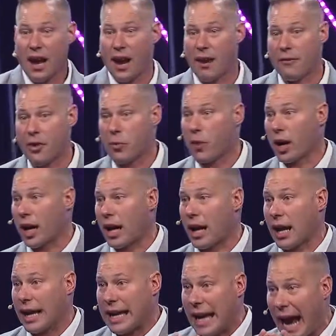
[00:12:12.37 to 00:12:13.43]
everyone kind
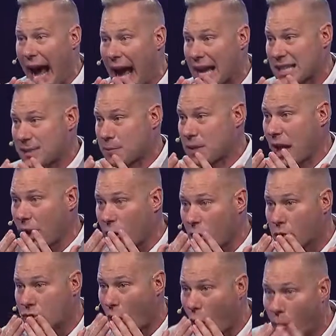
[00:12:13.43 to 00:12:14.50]
of gasps and
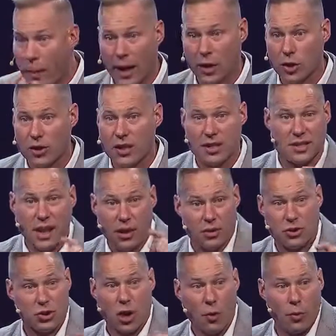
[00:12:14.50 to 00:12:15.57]
goes, oh my goodness,
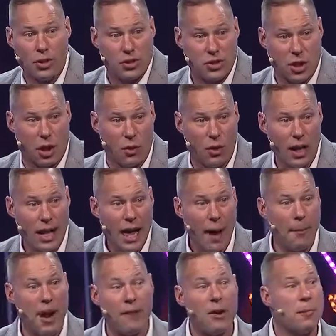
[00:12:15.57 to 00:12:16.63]
there's so-and-so. I
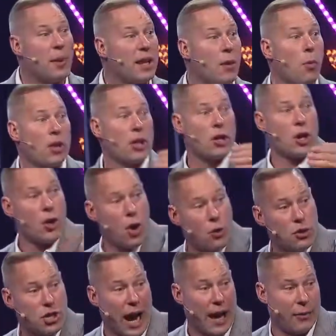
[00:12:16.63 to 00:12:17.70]
mean, everybody wanted to know
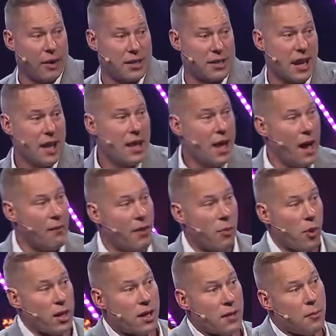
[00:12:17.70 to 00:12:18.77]
Jairus.
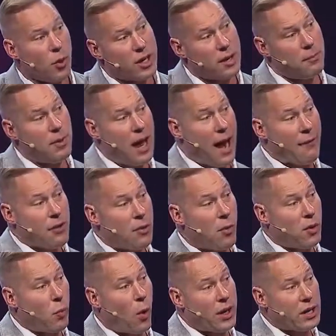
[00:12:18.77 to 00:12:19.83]
Everyone
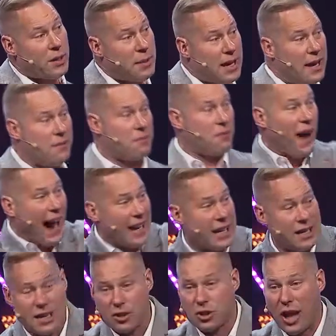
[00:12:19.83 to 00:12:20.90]
wanted to be
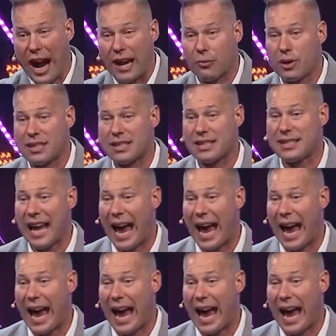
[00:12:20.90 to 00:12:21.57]
invited to Jairus's